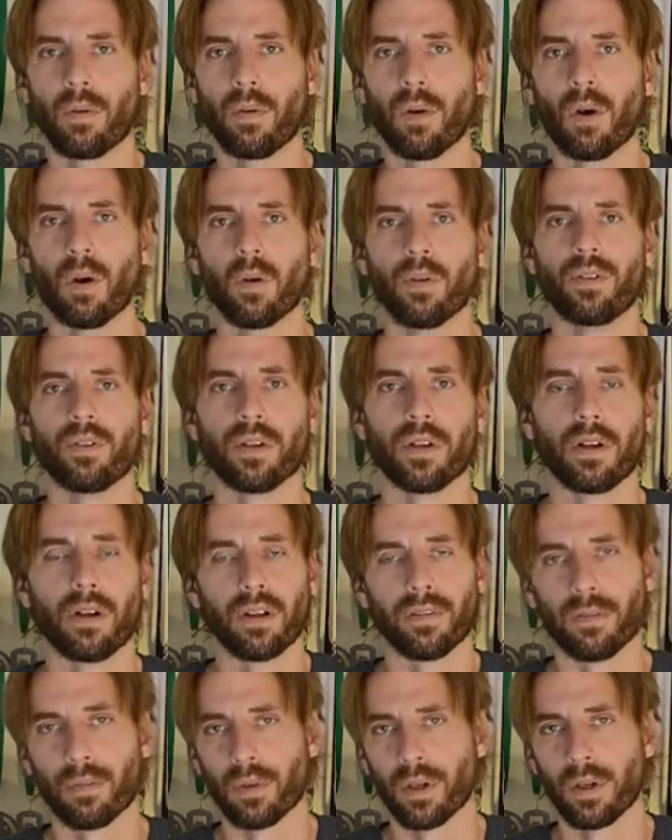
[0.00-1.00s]
road, so you don't
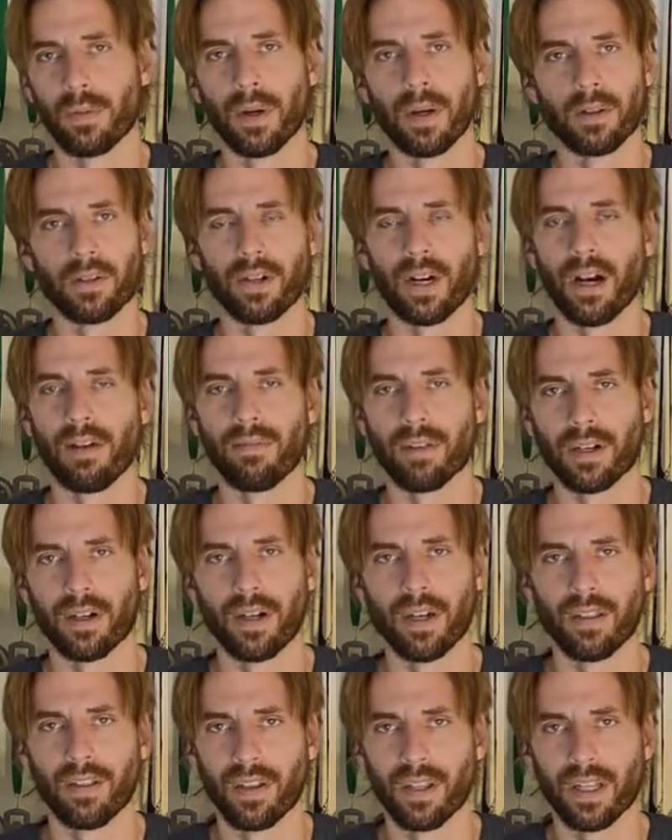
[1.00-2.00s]
have to worry about traffic or
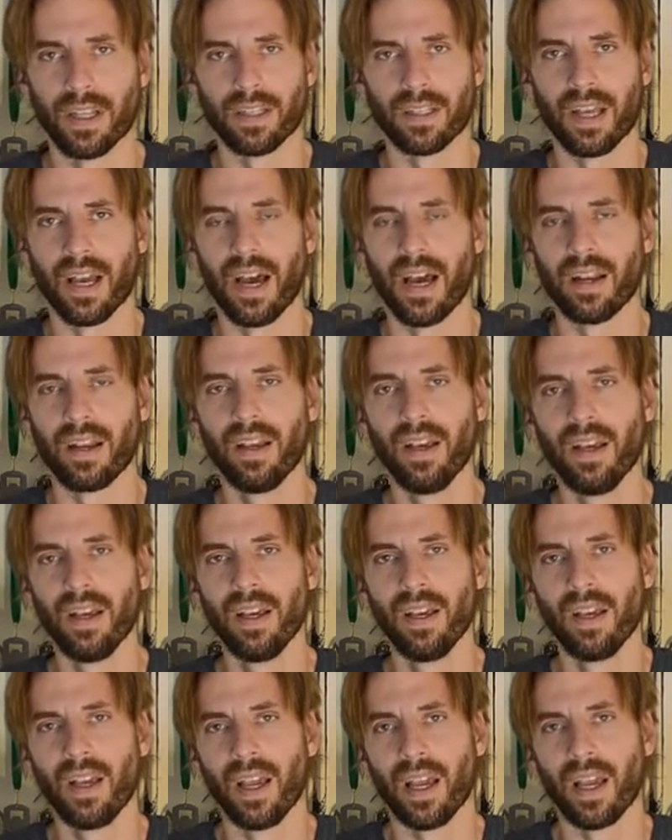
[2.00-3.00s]
anything like that.
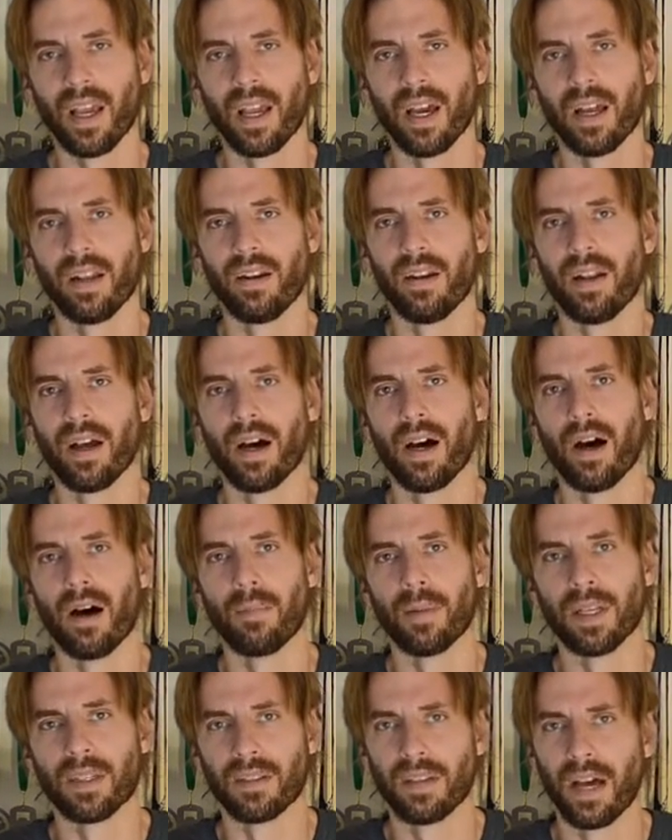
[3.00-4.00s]
And um,
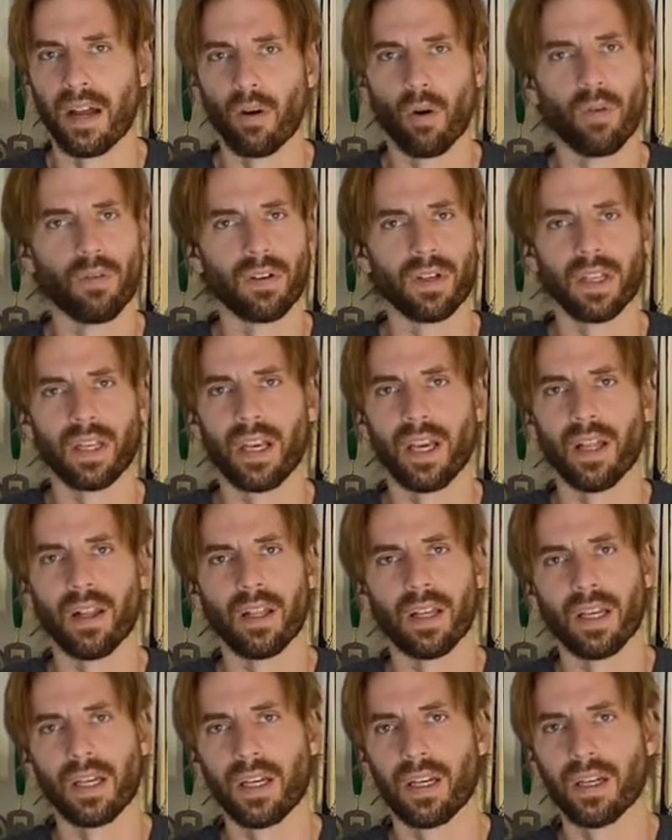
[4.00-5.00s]
it's not overly
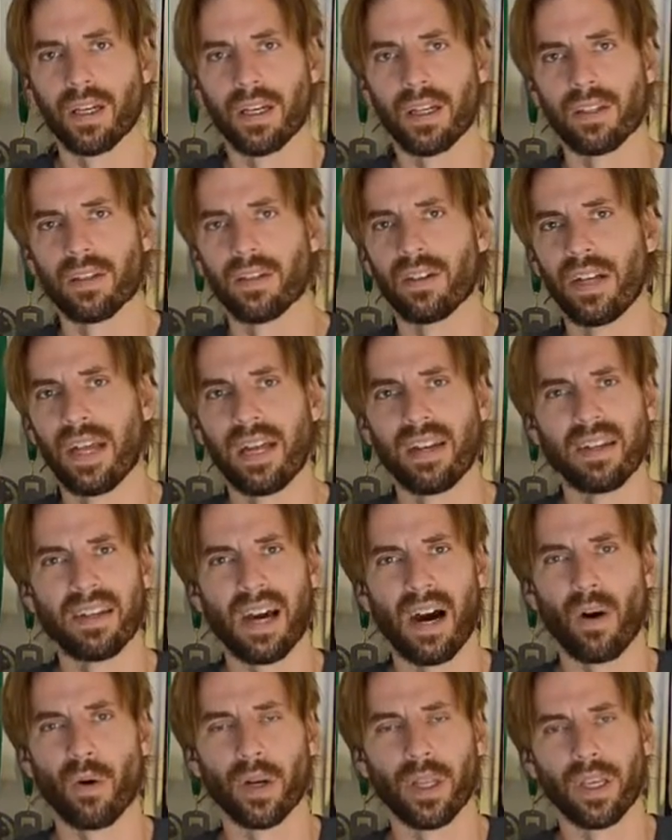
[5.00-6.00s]
hilly. It's a net
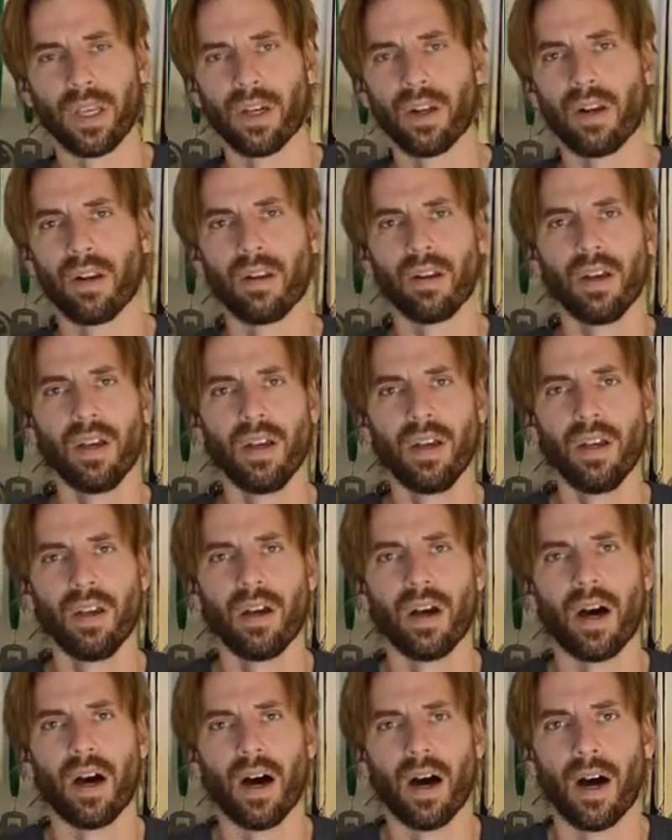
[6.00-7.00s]
downhill,
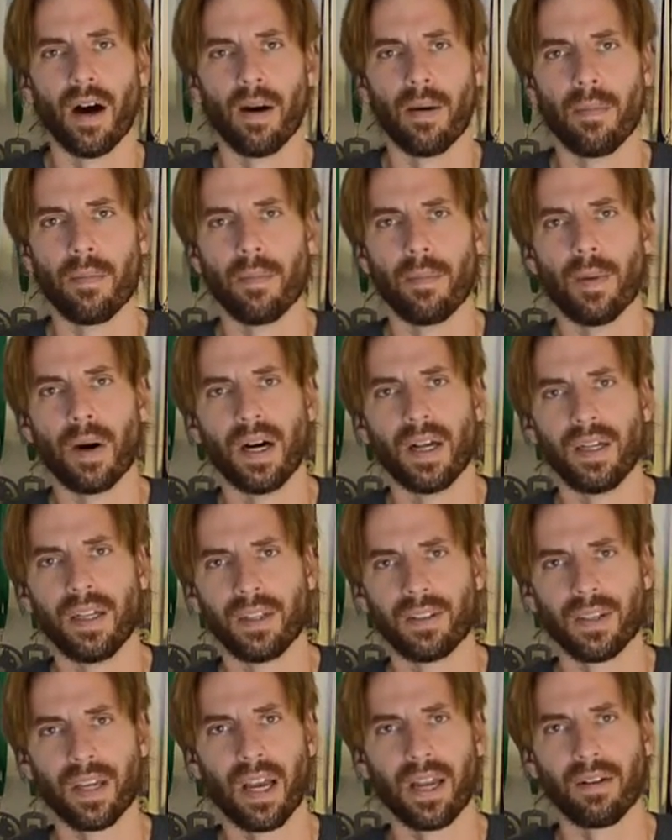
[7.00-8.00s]
um, but
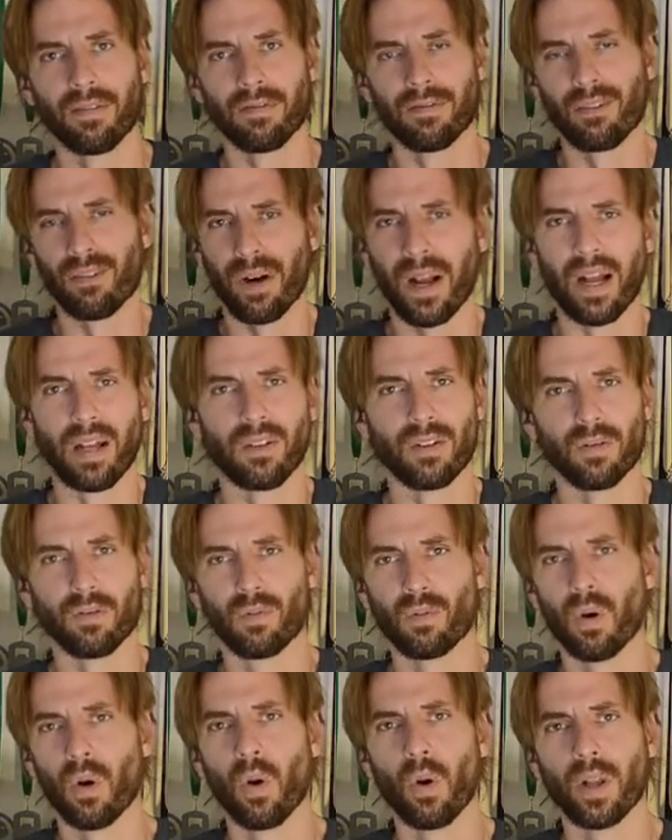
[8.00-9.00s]
it's kind of gradual
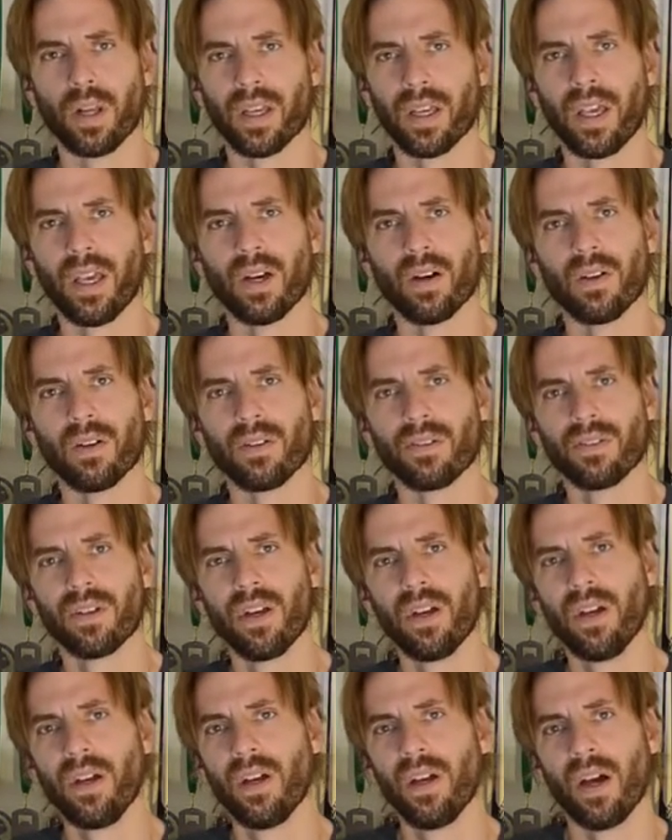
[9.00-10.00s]
rolling hills.
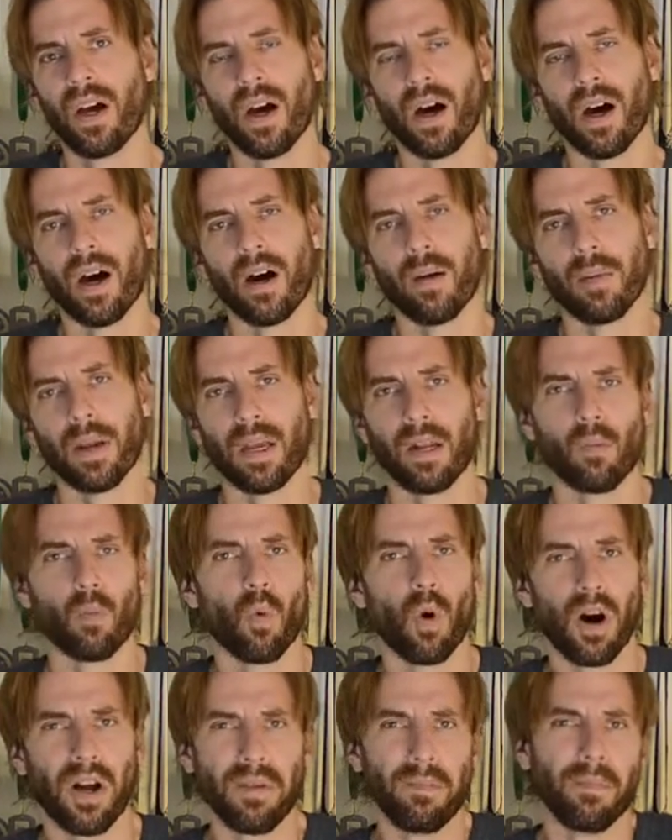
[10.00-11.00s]
Um, and
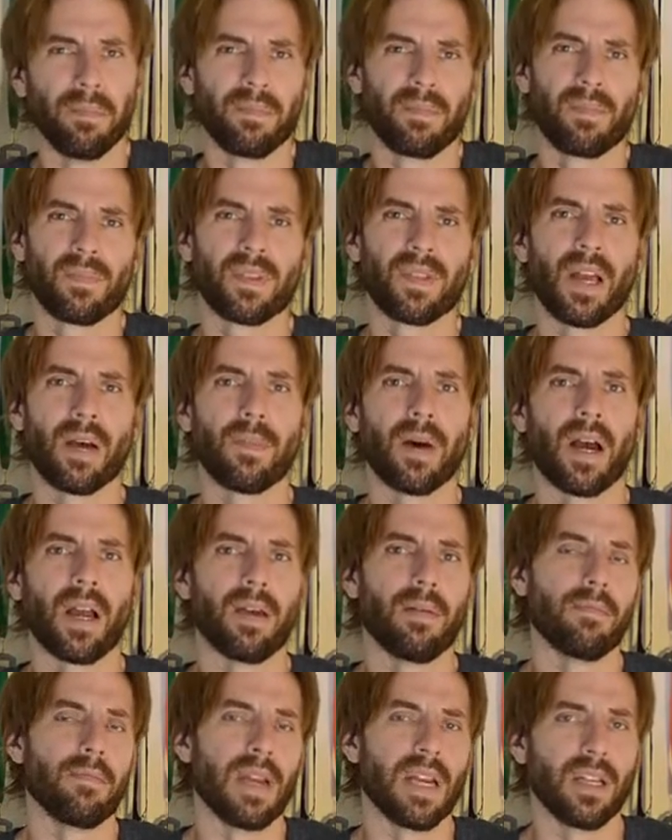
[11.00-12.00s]
one
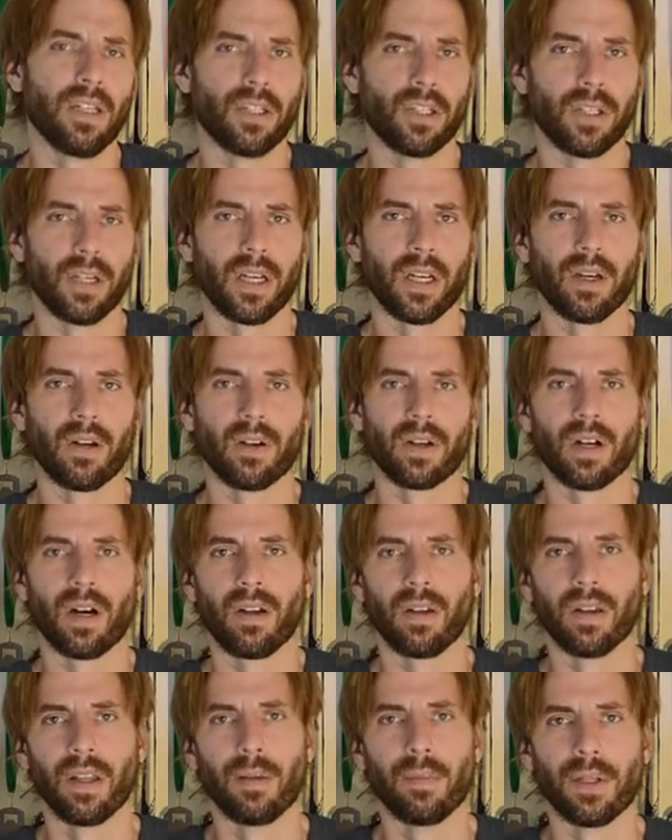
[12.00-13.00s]
semi-major hill
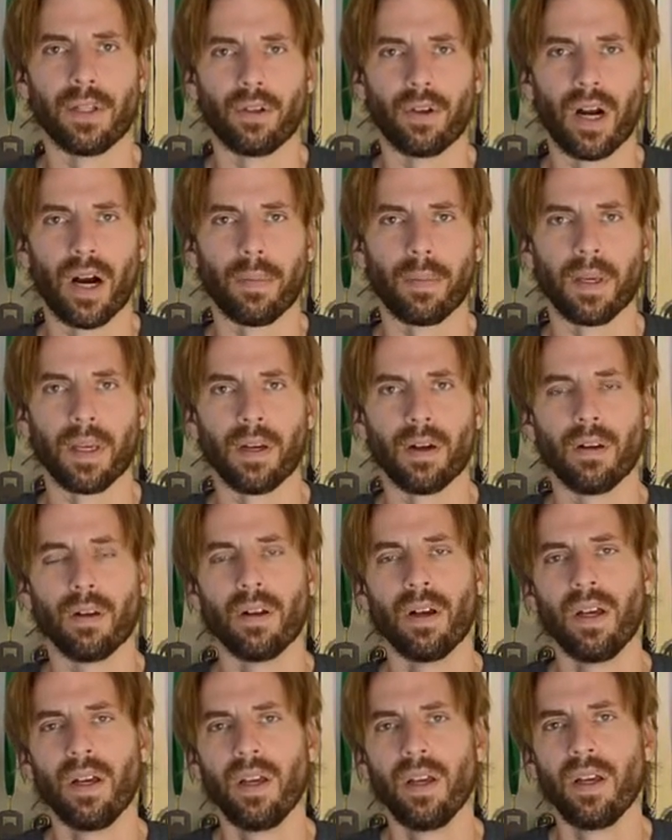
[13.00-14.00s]
called Lemon Drop Hill
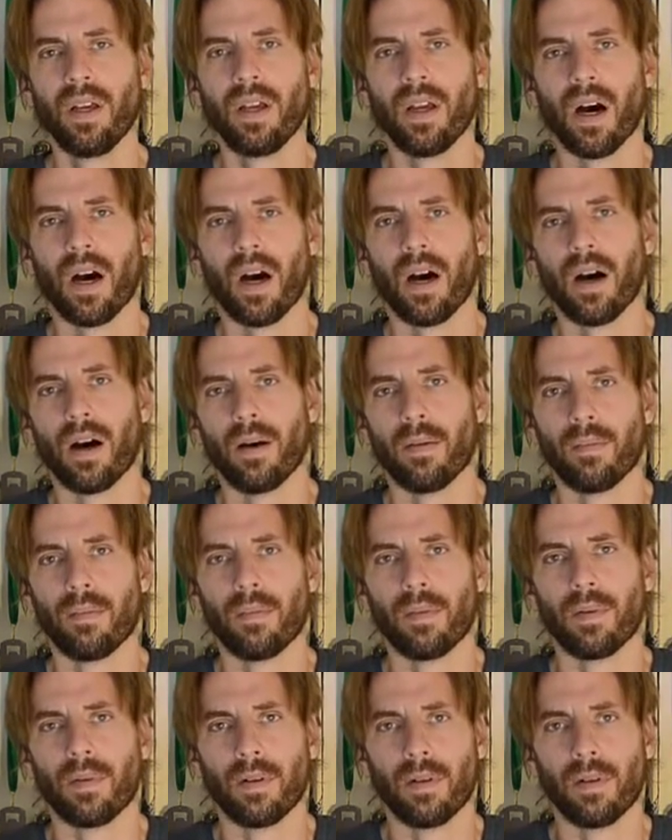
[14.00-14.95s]
um,